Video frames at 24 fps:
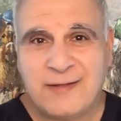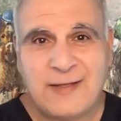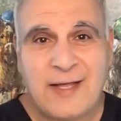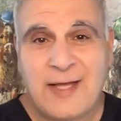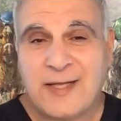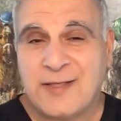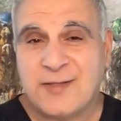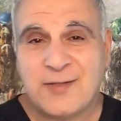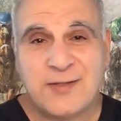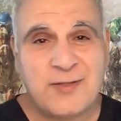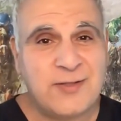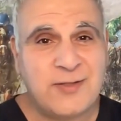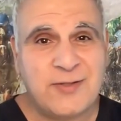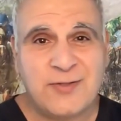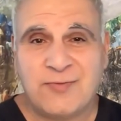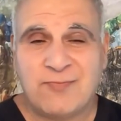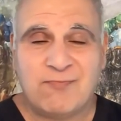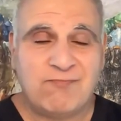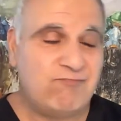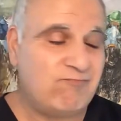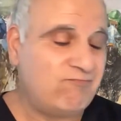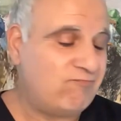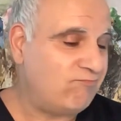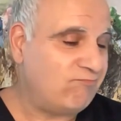that's
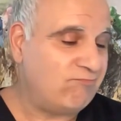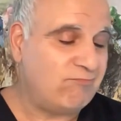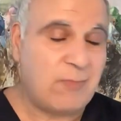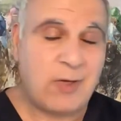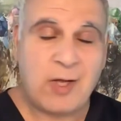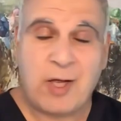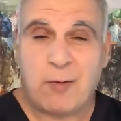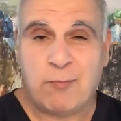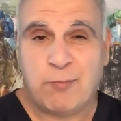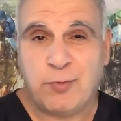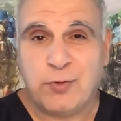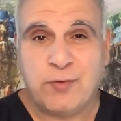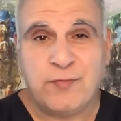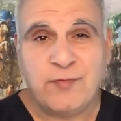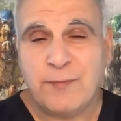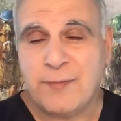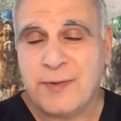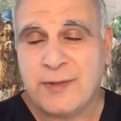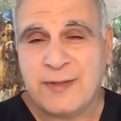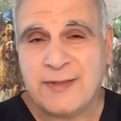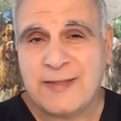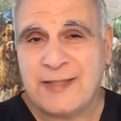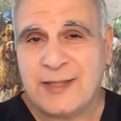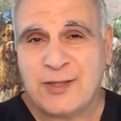a beautiful
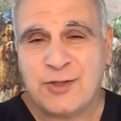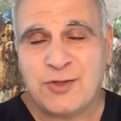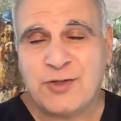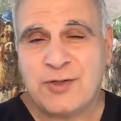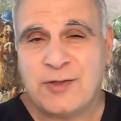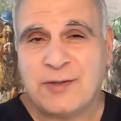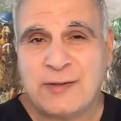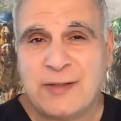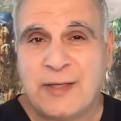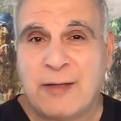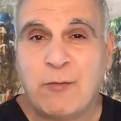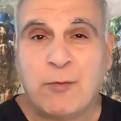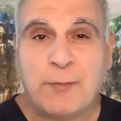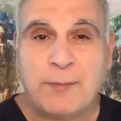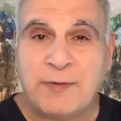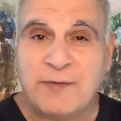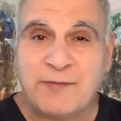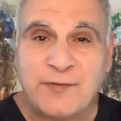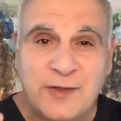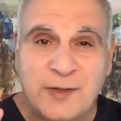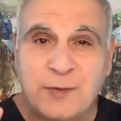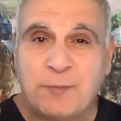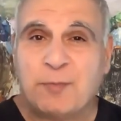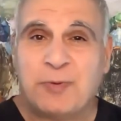meditation that would be
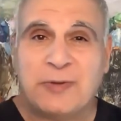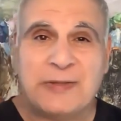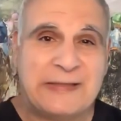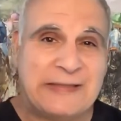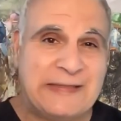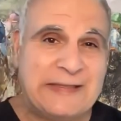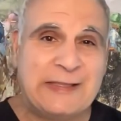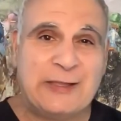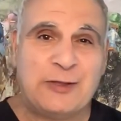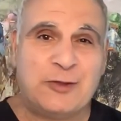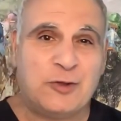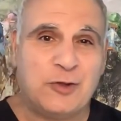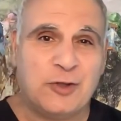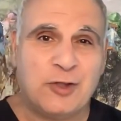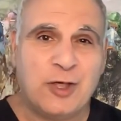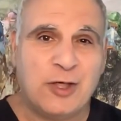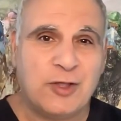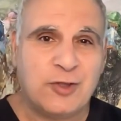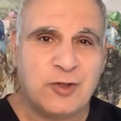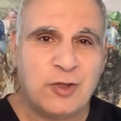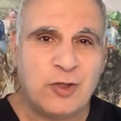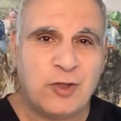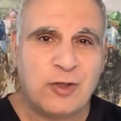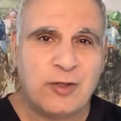very pleasing to
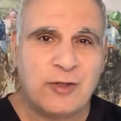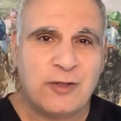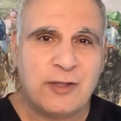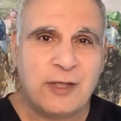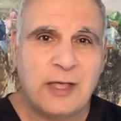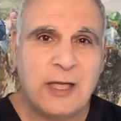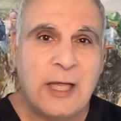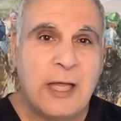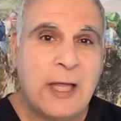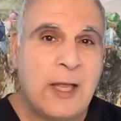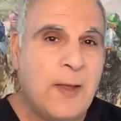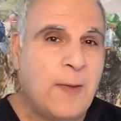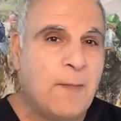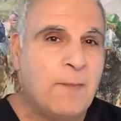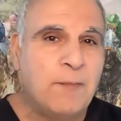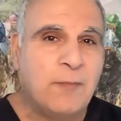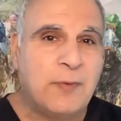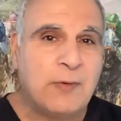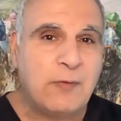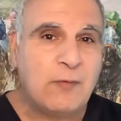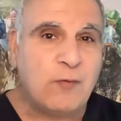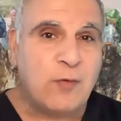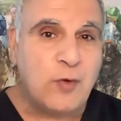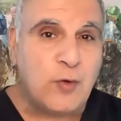God's heart.
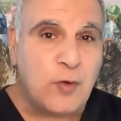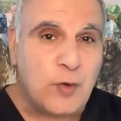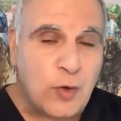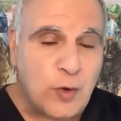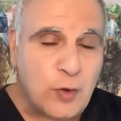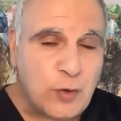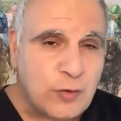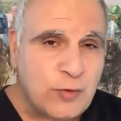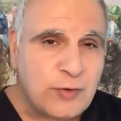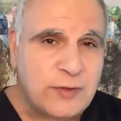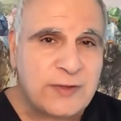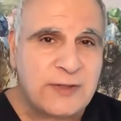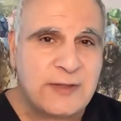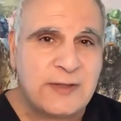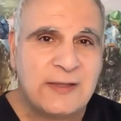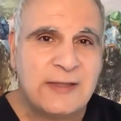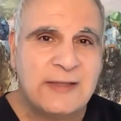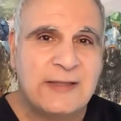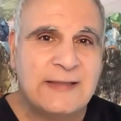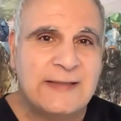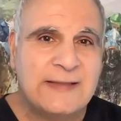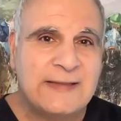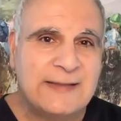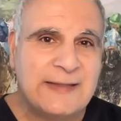But notice
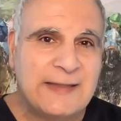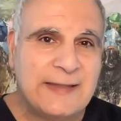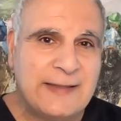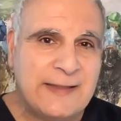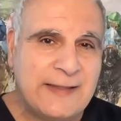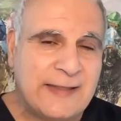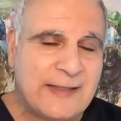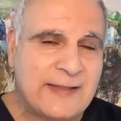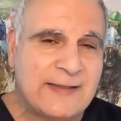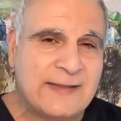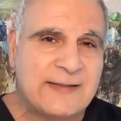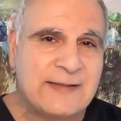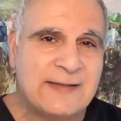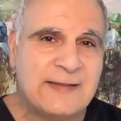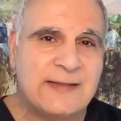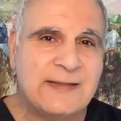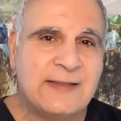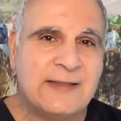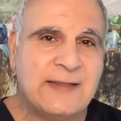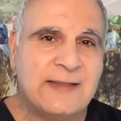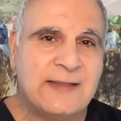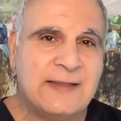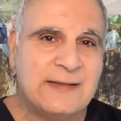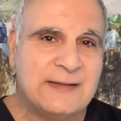the next
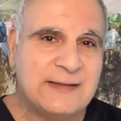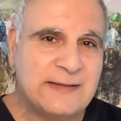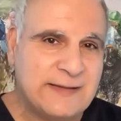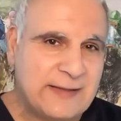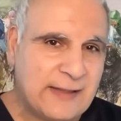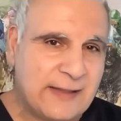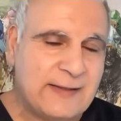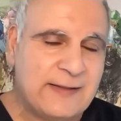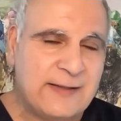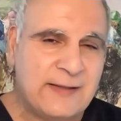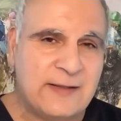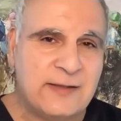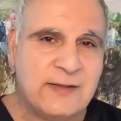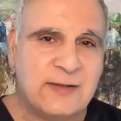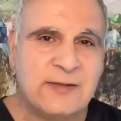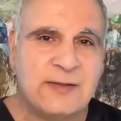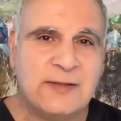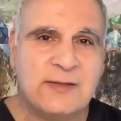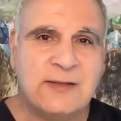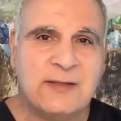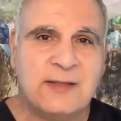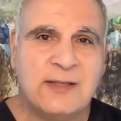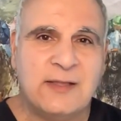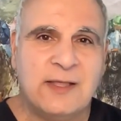
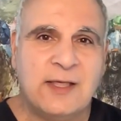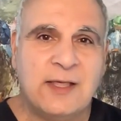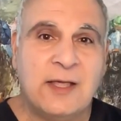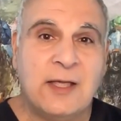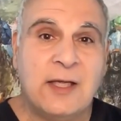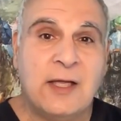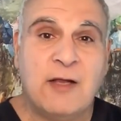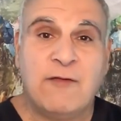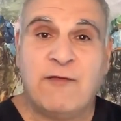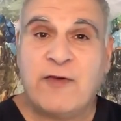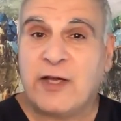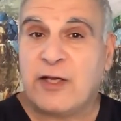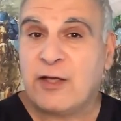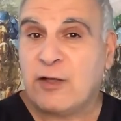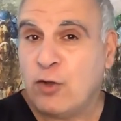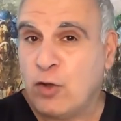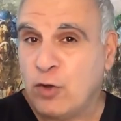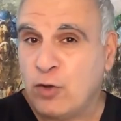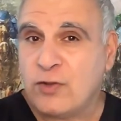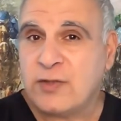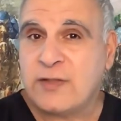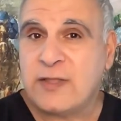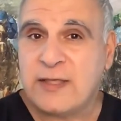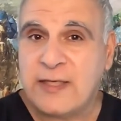sentence. In fact,
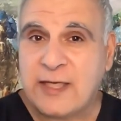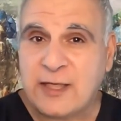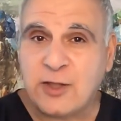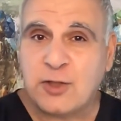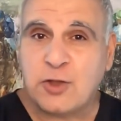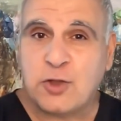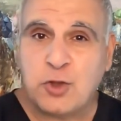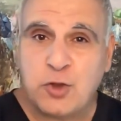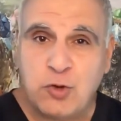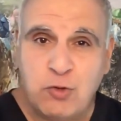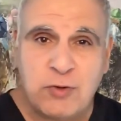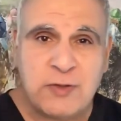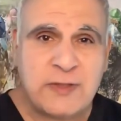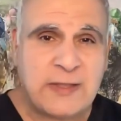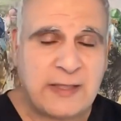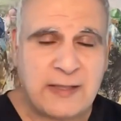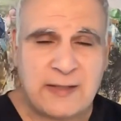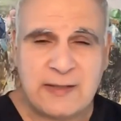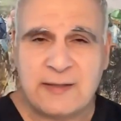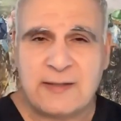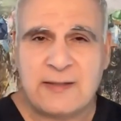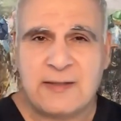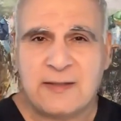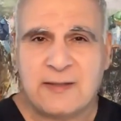notice the next two
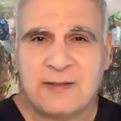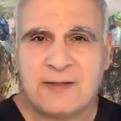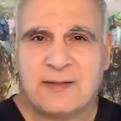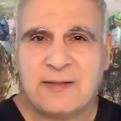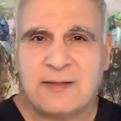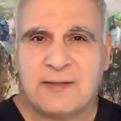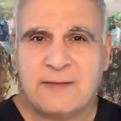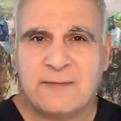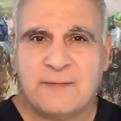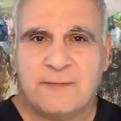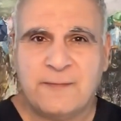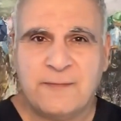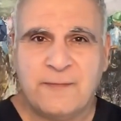sentences.